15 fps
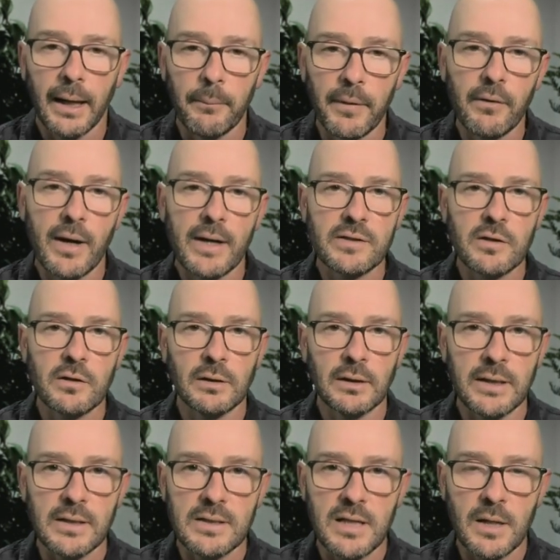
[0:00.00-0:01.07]
There are
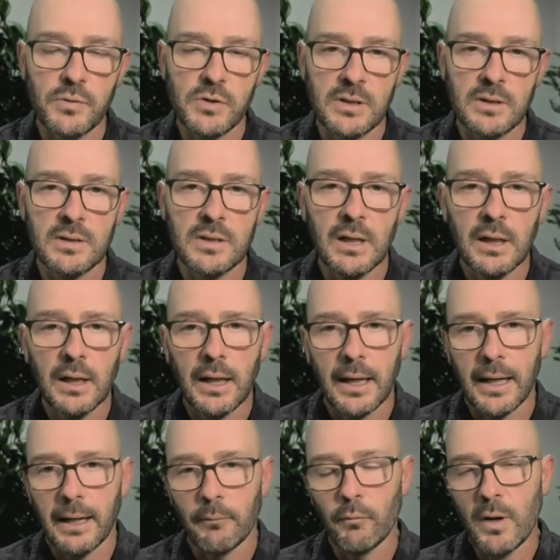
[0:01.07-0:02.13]
certainly exceptions.
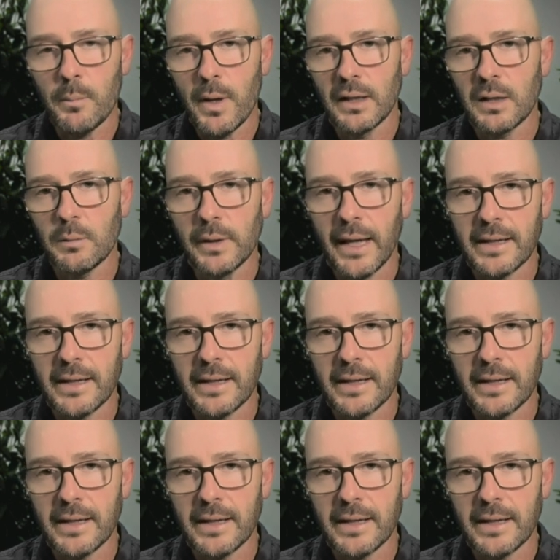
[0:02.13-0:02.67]
Red-bellied